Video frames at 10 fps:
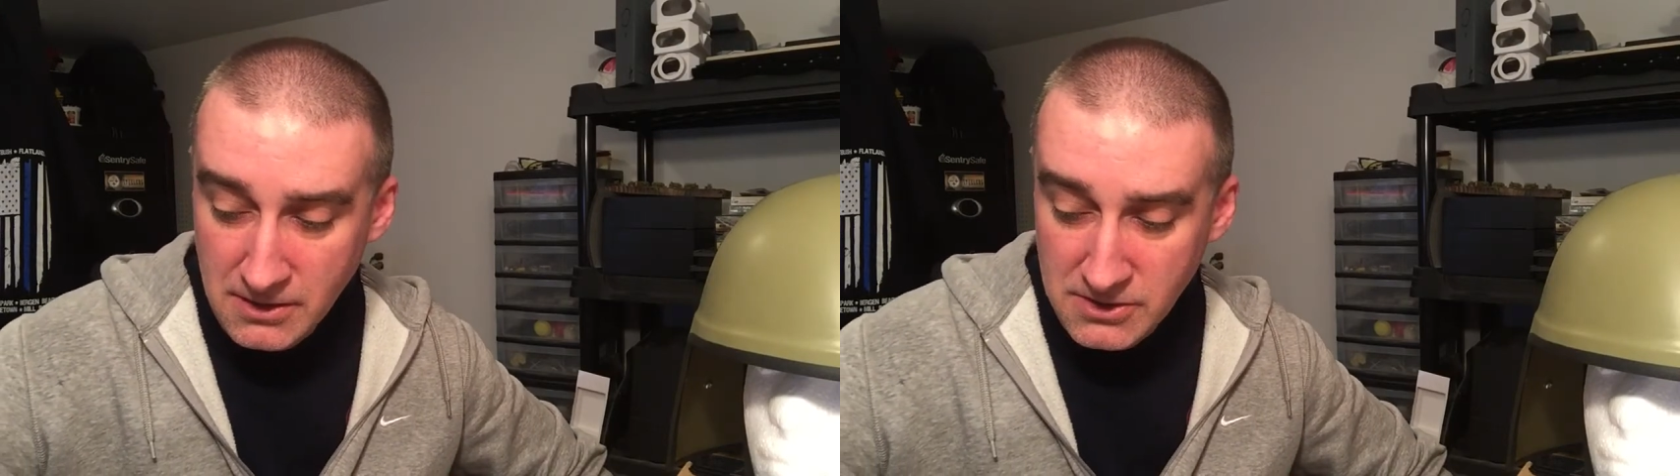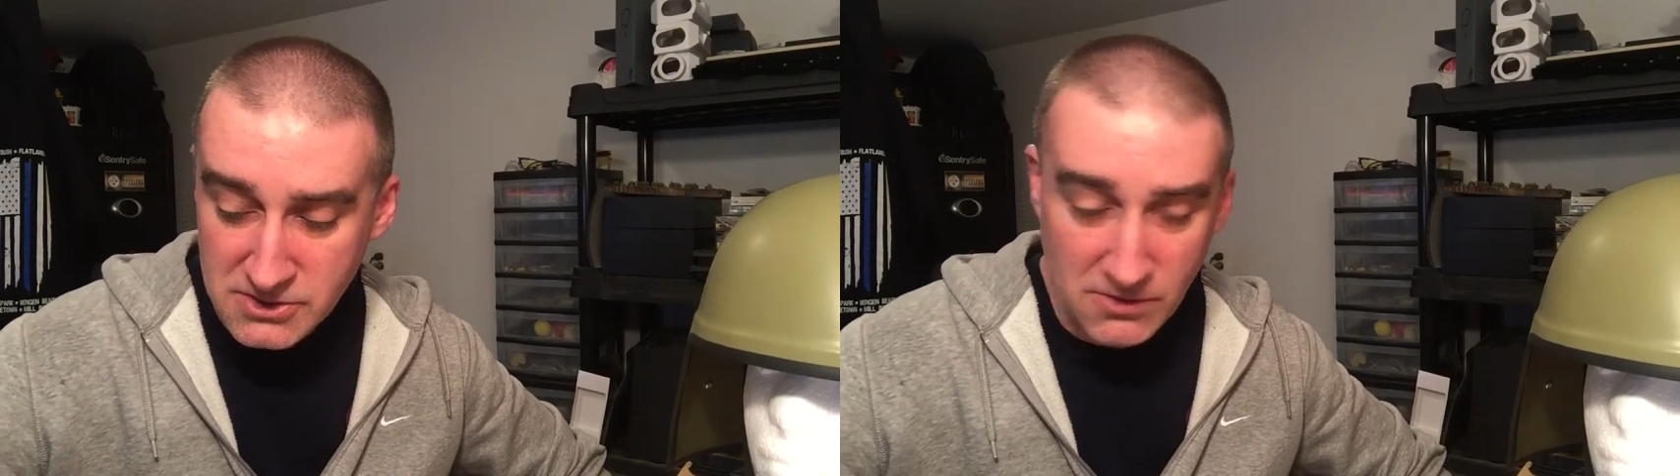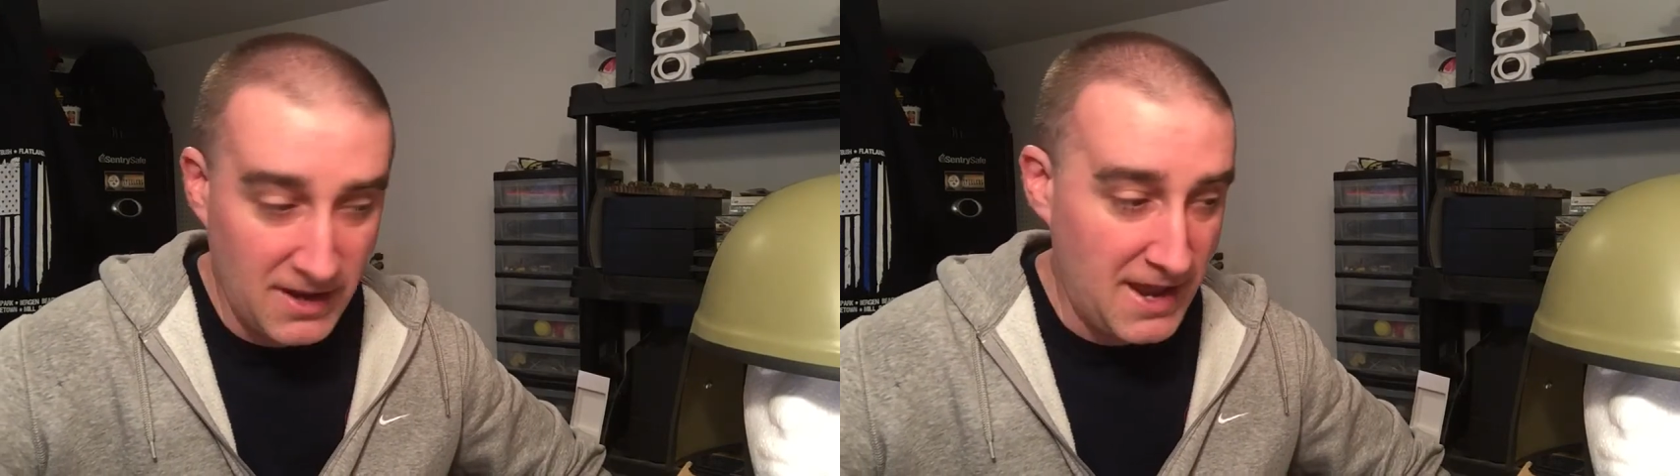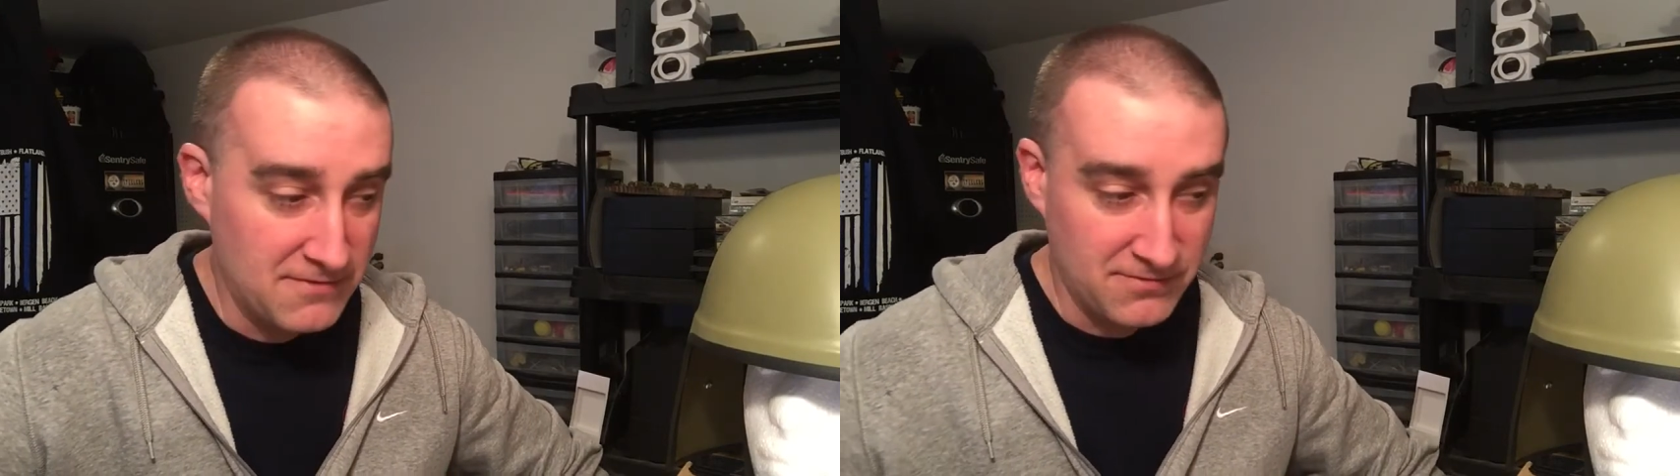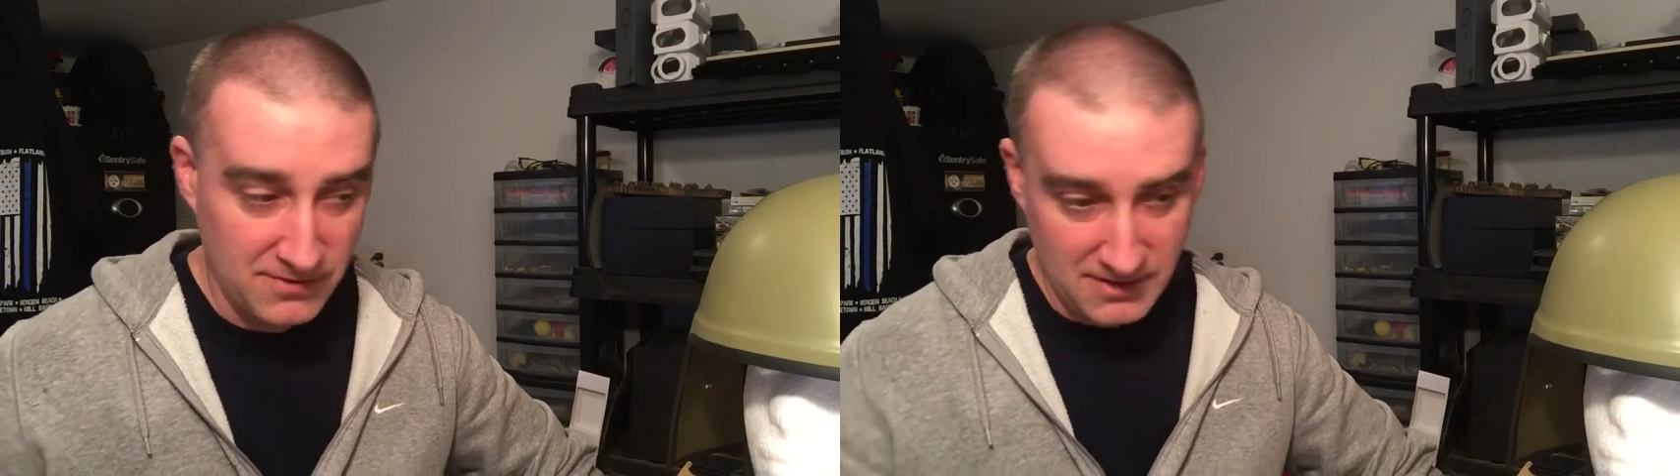so we
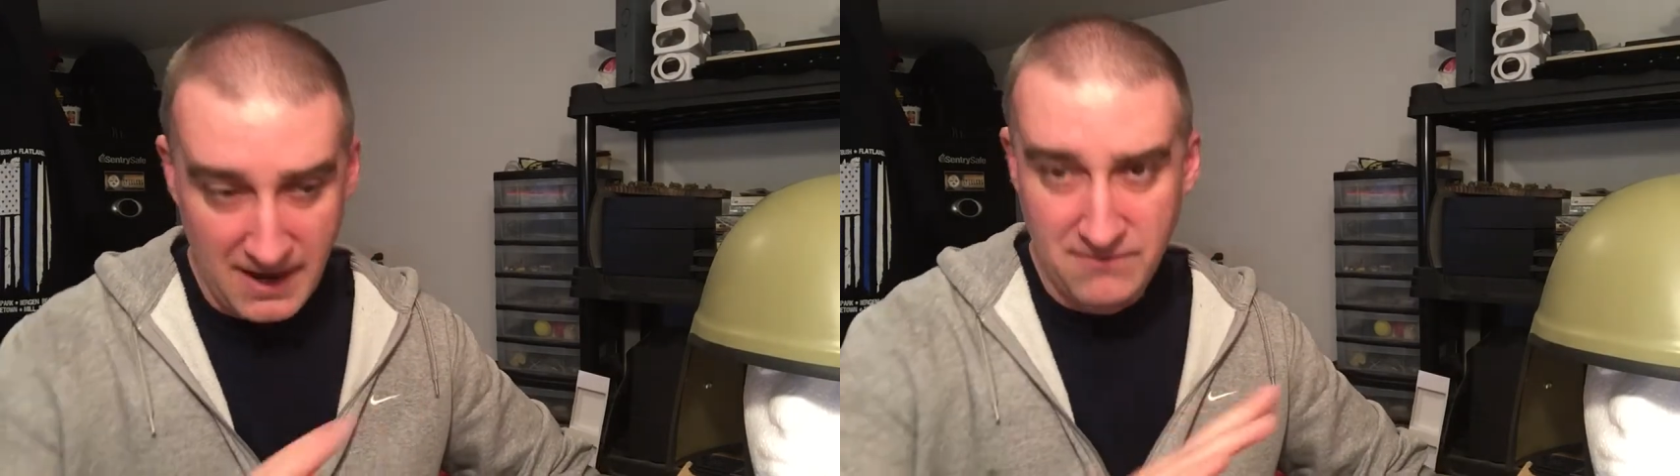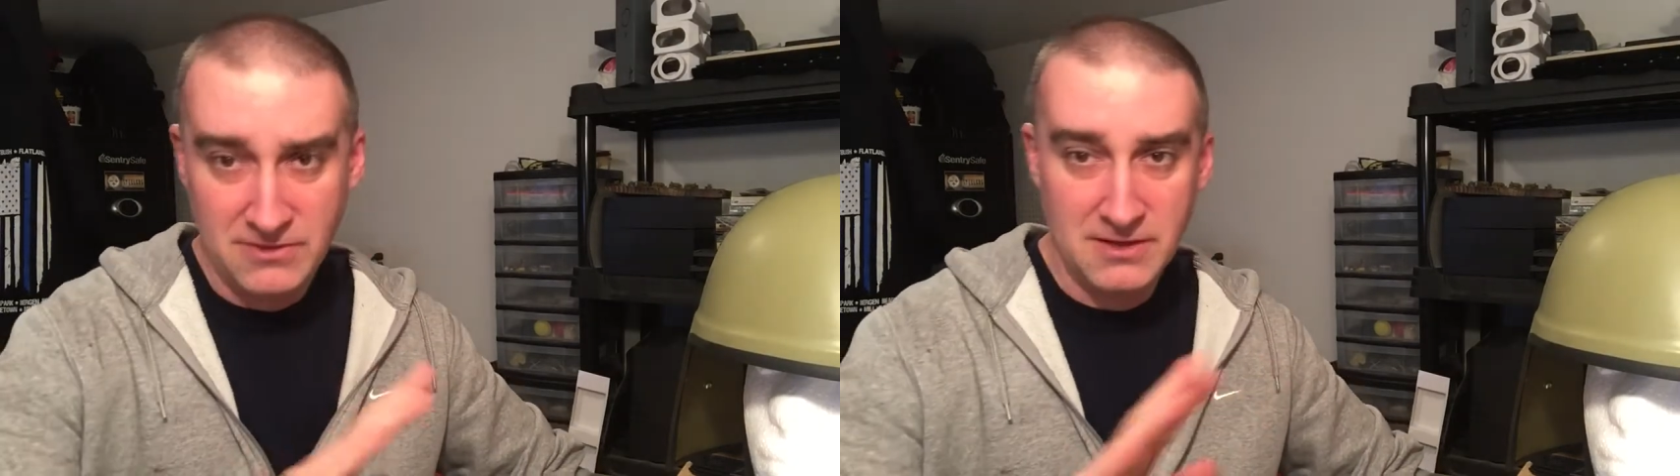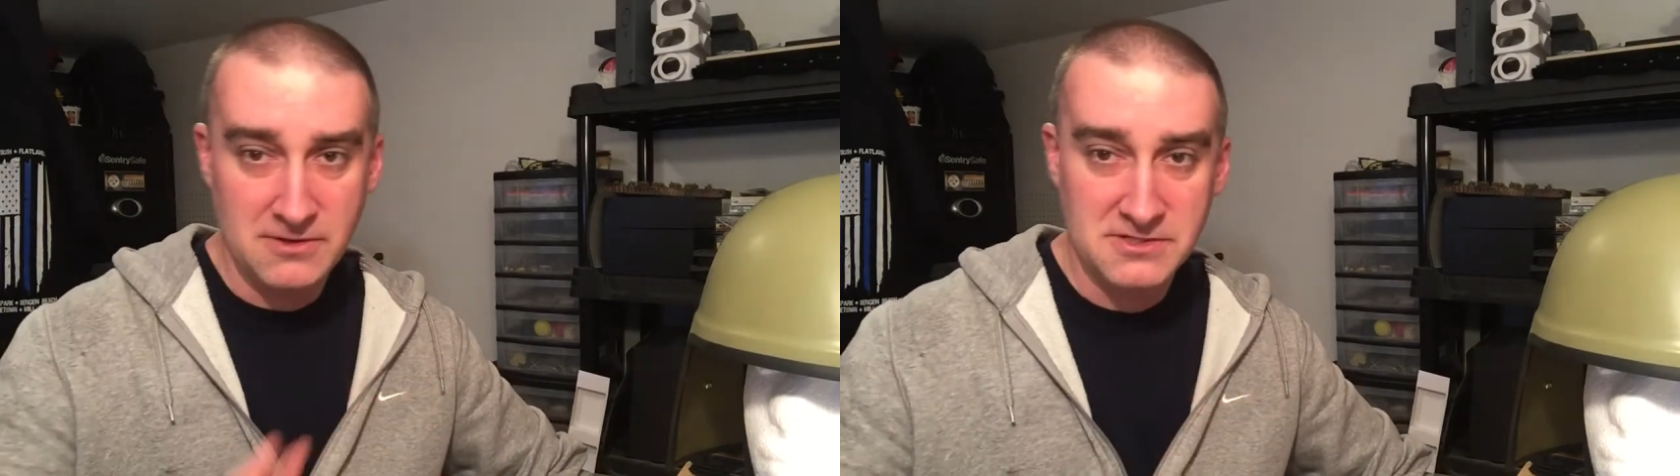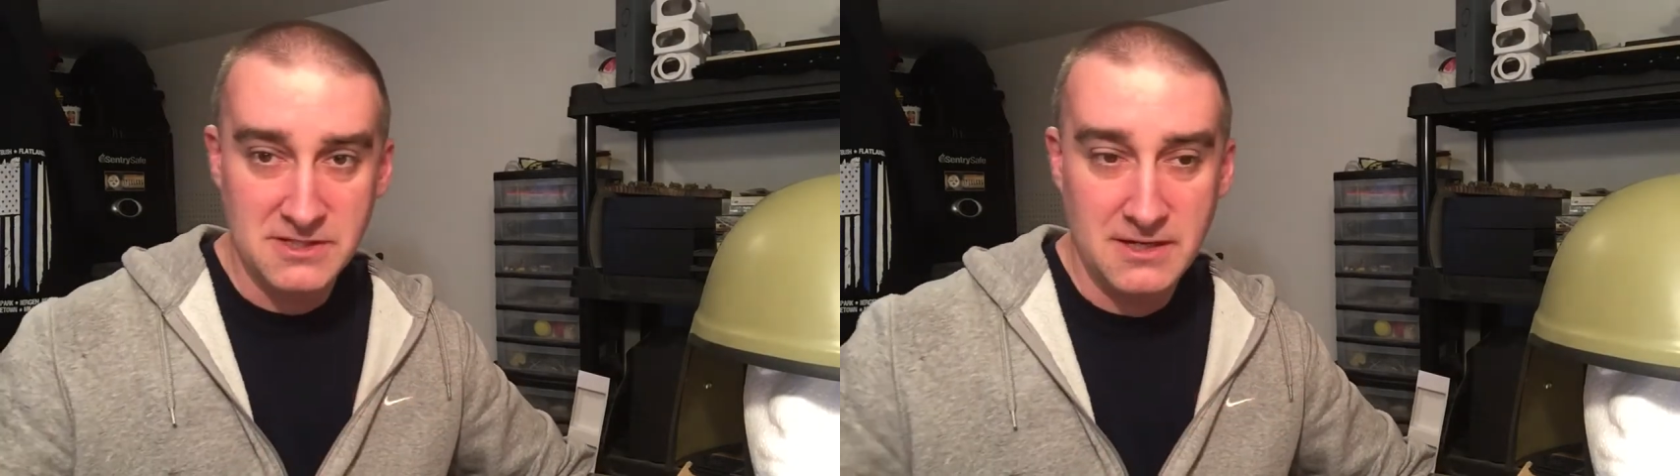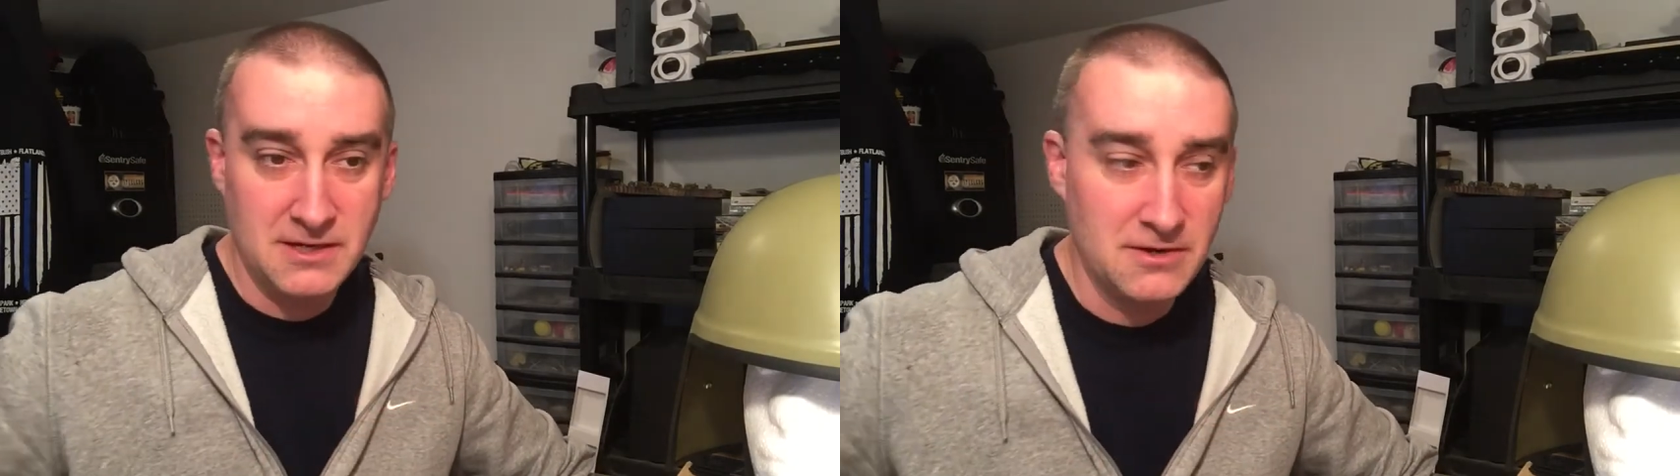have everything you
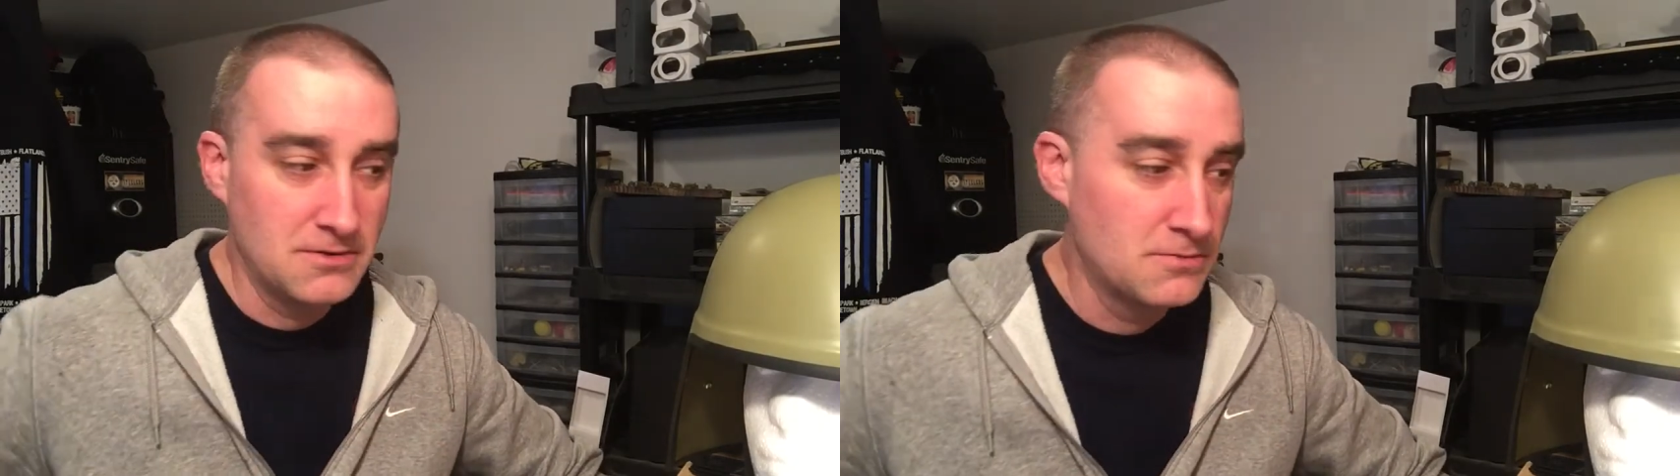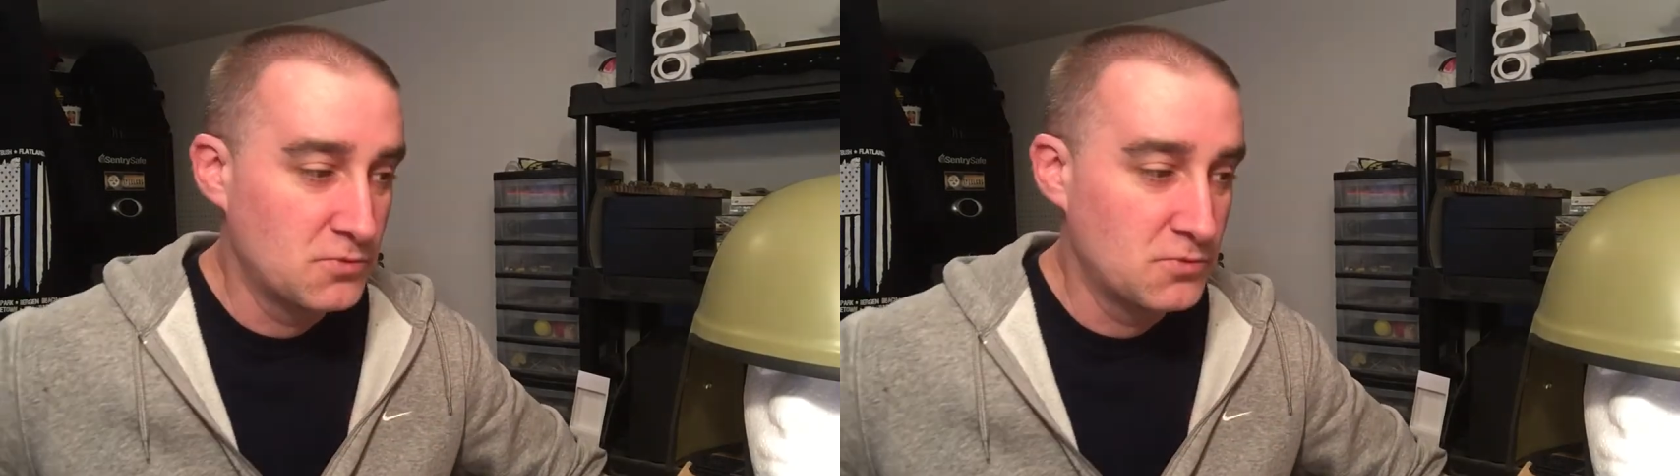see here